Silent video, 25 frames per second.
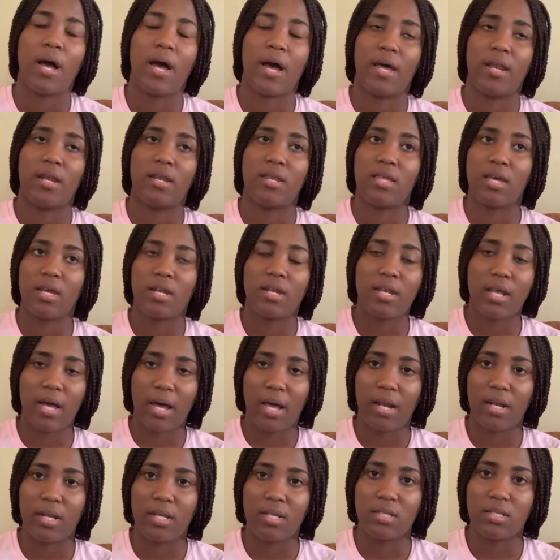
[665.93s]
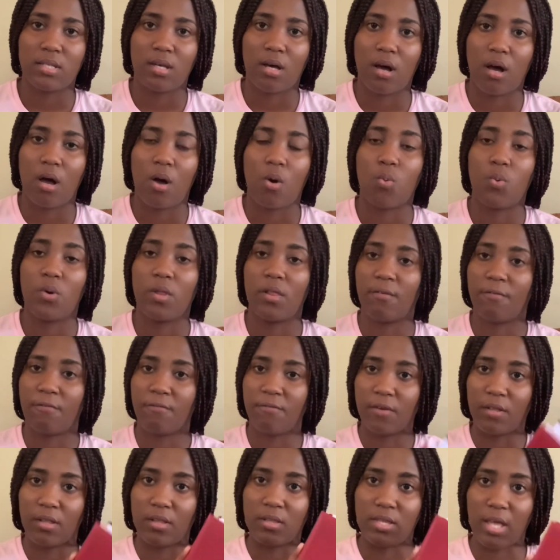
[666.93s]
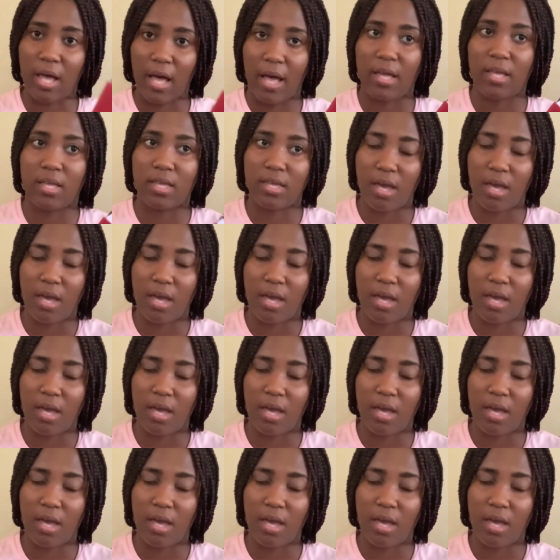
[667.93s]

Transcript: and then that letter will fill that